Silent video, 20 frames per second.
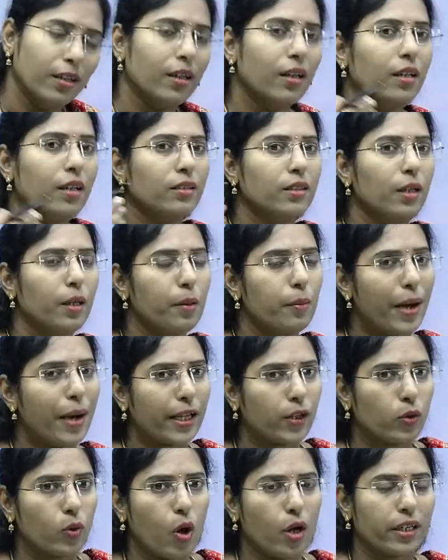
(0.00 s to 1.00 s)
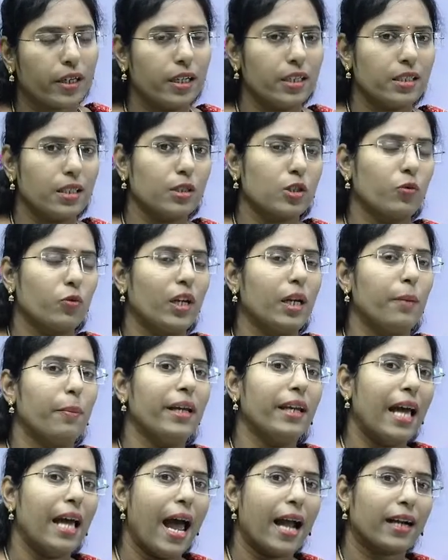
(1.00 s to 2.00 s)
the microorganisms will be
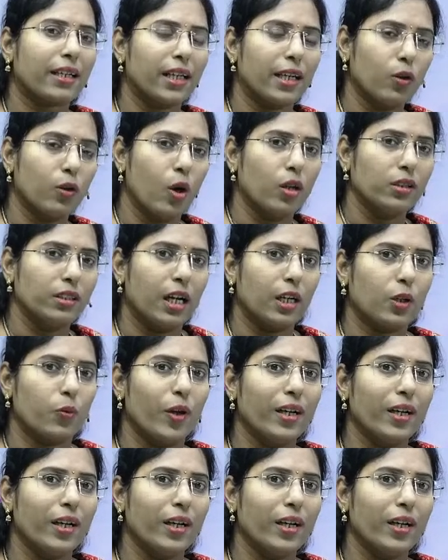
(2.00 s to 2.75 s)
acting on that one